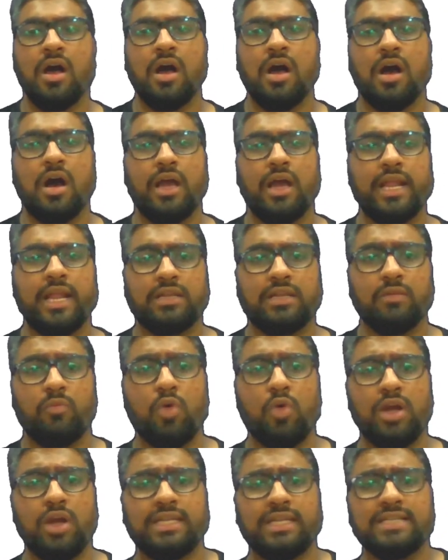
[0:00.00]
Alright.
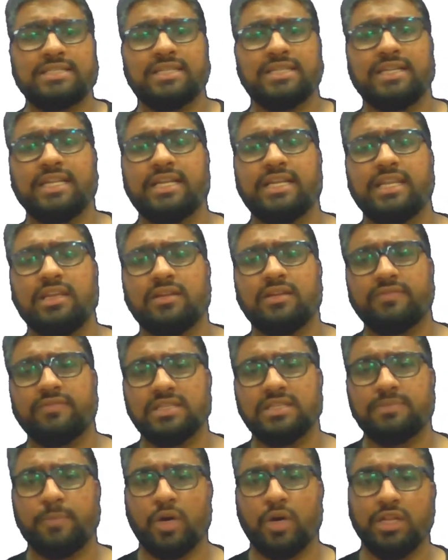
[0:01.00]
What is the degree of
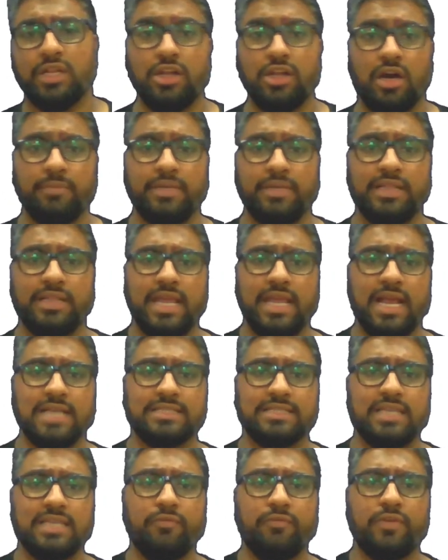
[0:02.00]
this polynomial? They're
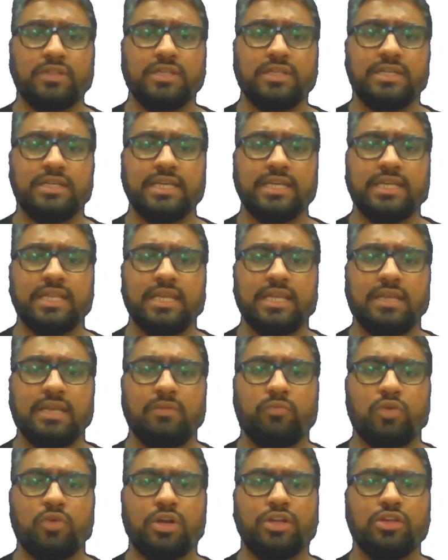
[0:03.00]
asking for the
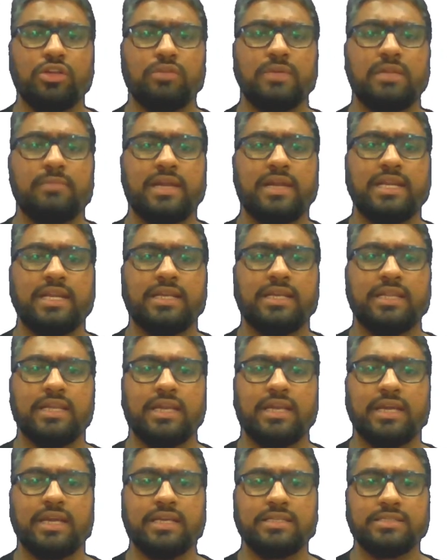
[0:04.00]
degree. What do you mean by
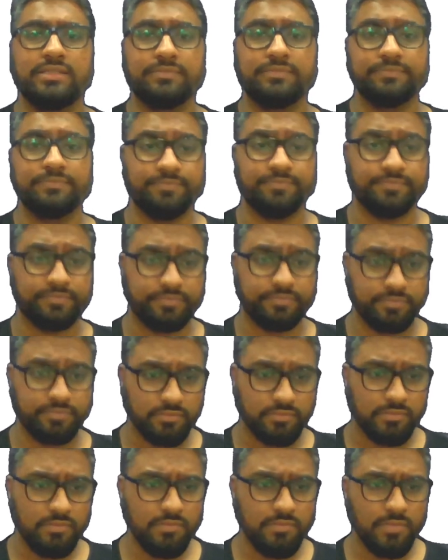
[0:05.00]
degree, guys?
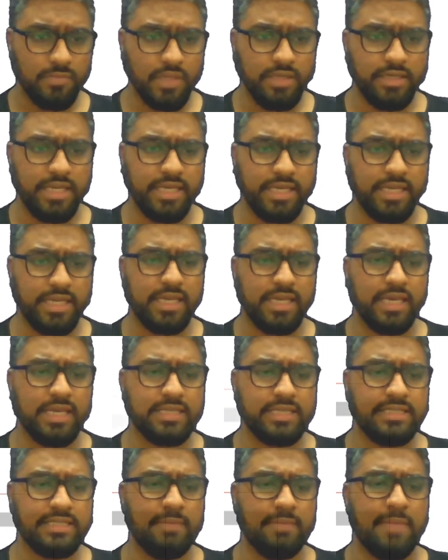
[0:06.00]
Degree
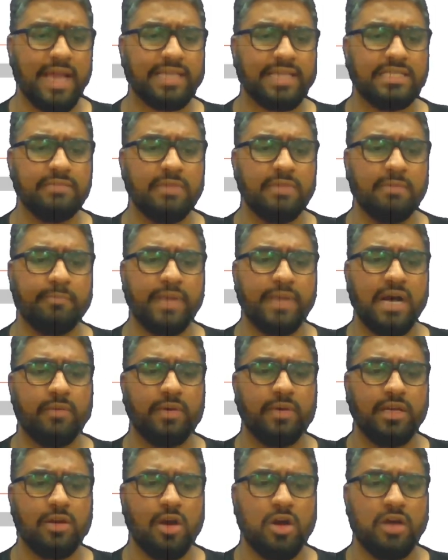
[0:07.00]
is the maximum
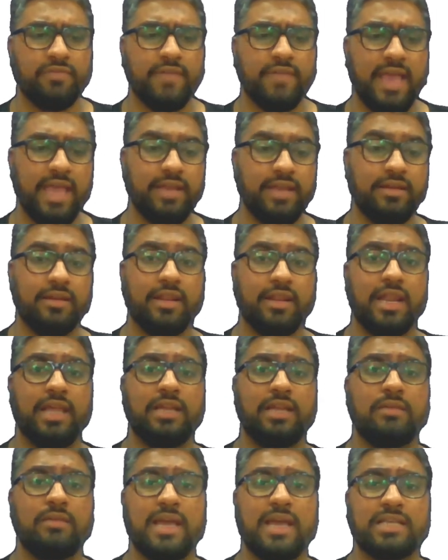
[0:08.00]
power of n,
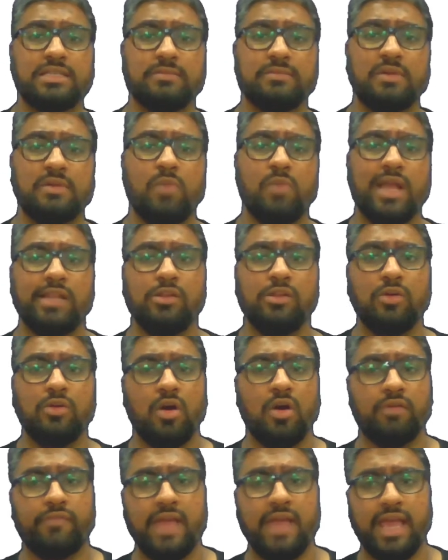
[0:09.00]
right? Maximum value
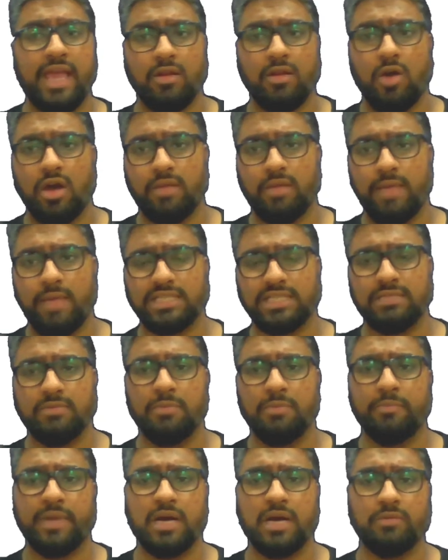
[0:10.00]
of n or
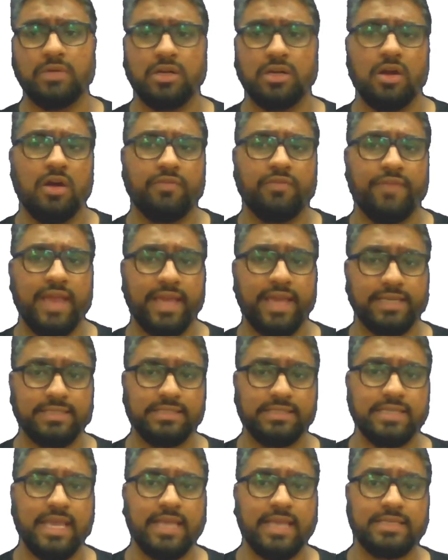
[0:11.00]
maximum power of
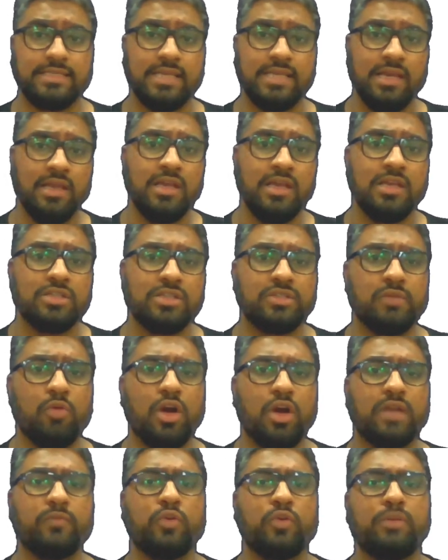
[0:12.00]
x. Yes. So
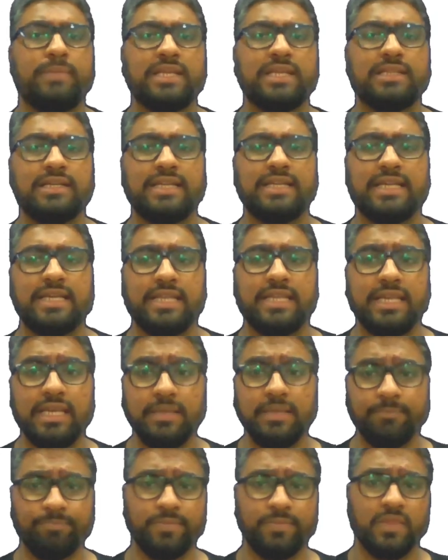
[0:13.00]
what would be the degree?